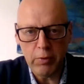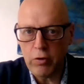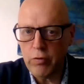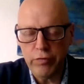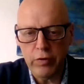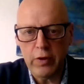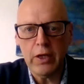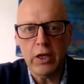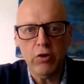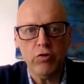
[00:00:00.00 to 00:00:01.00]
And often they
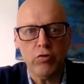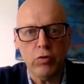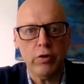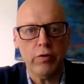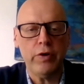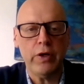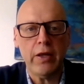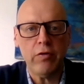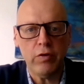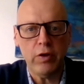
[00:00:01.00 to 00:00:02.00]
need to draw on a
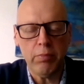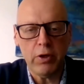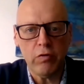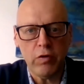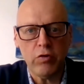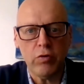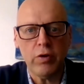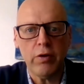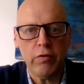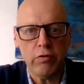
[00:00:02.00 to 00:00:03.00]
freelance team because they don't
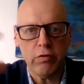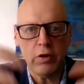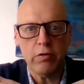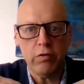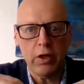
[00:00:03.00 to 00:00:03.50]
have the skills